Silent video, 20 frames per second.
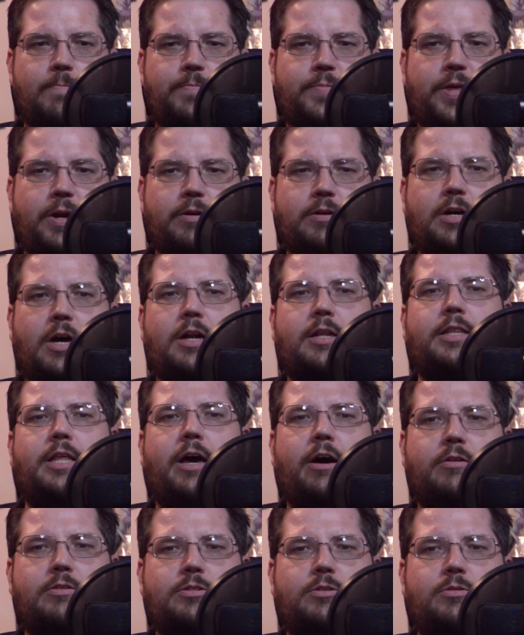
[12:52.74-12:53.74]
they're not
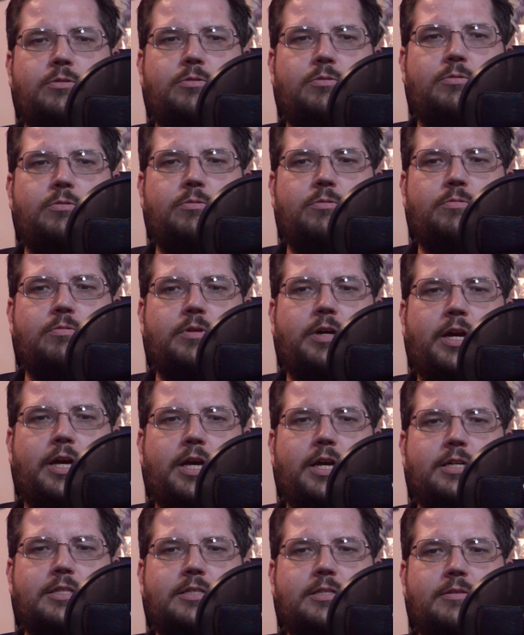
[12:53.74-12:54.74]
allowed to, I
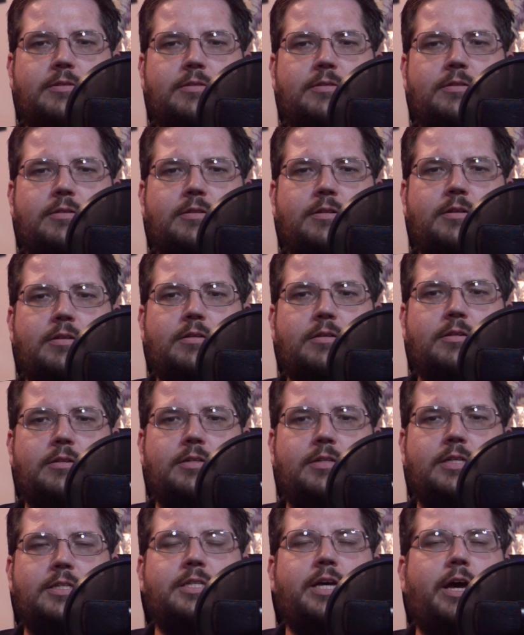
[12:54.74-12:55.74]
guess,
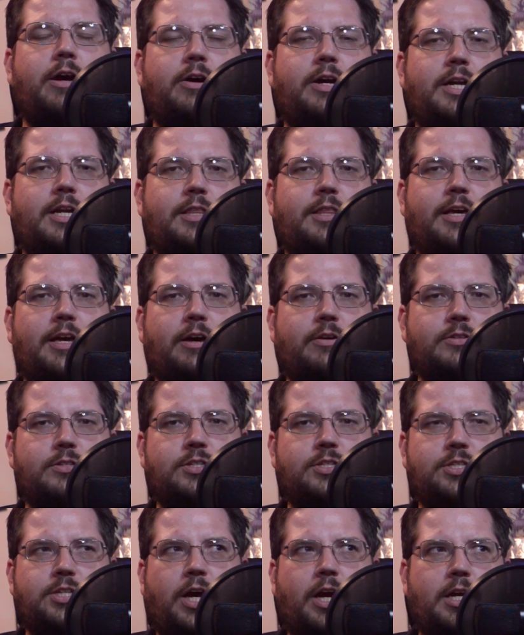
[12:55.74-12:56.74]
desire anything
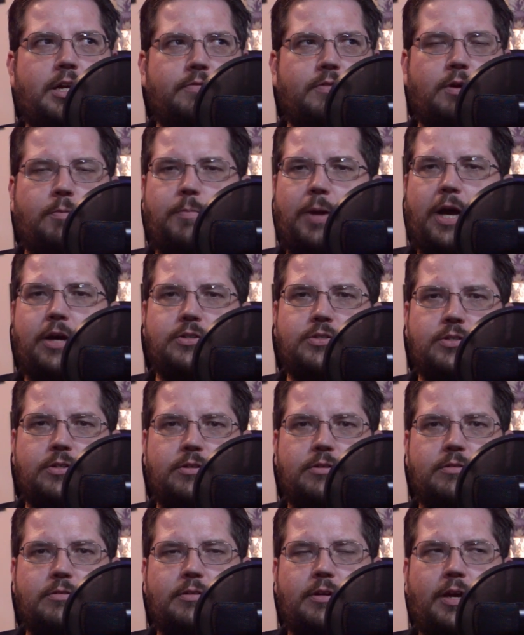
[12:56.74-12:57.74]
outside of their
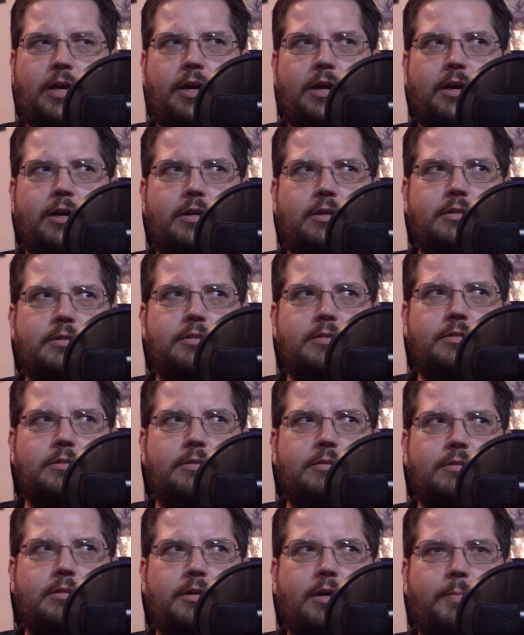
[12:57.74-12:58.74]
master. And
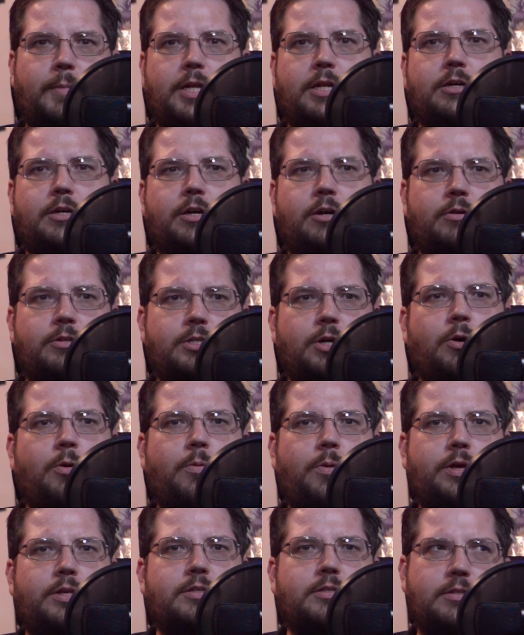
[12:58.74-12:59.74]
Emilico is
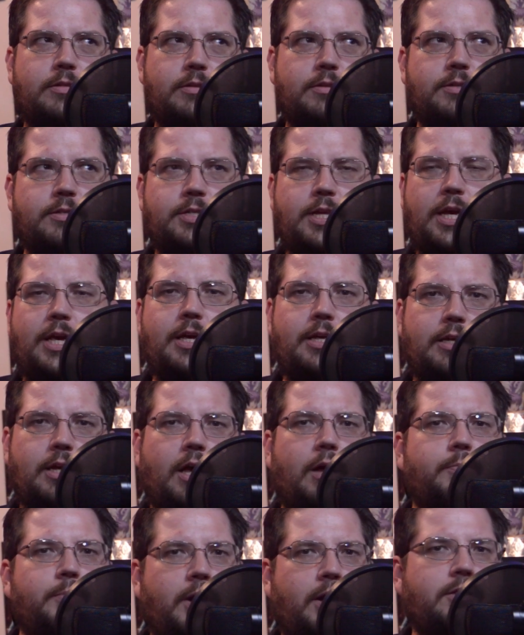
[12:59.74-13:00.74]
always seeking to
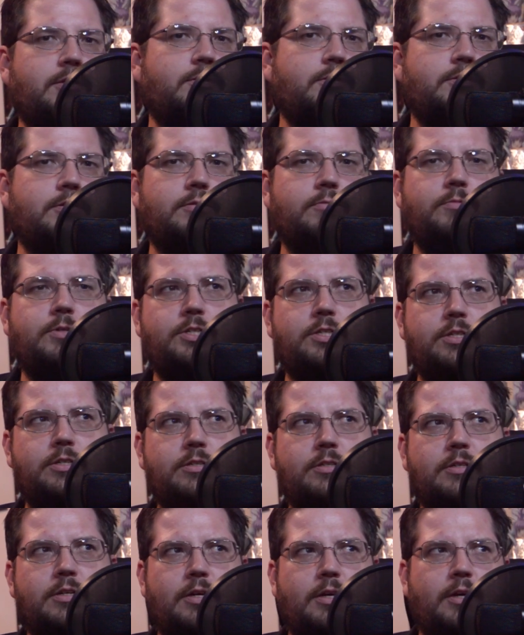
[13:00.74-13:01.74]
help others, which
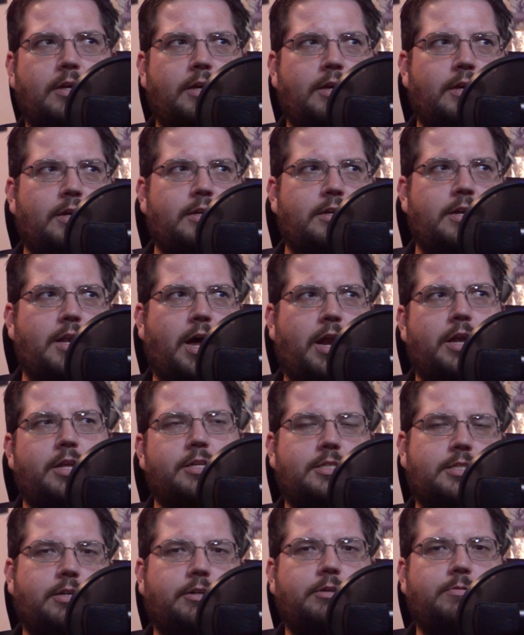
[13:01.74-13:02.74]
is not
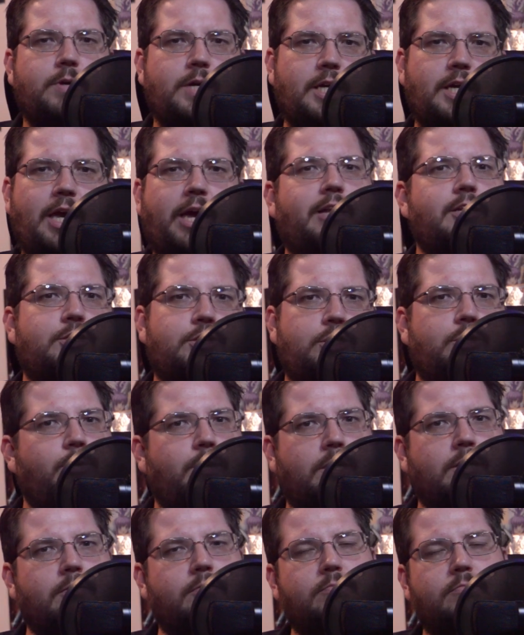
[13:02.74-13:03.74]
necessarily what Kate's
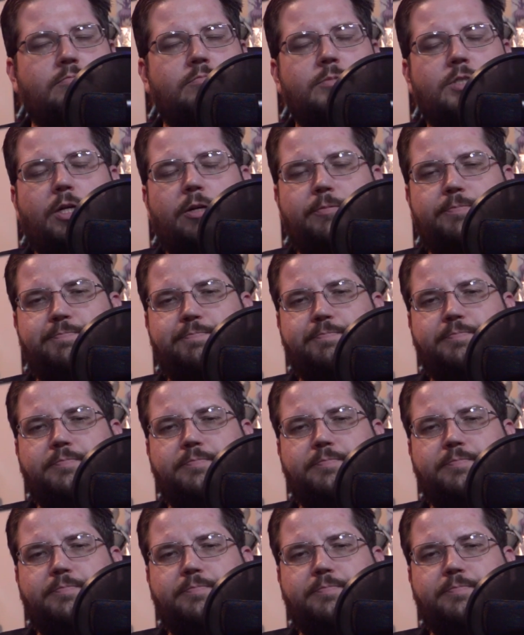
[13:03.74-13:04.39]
doing. So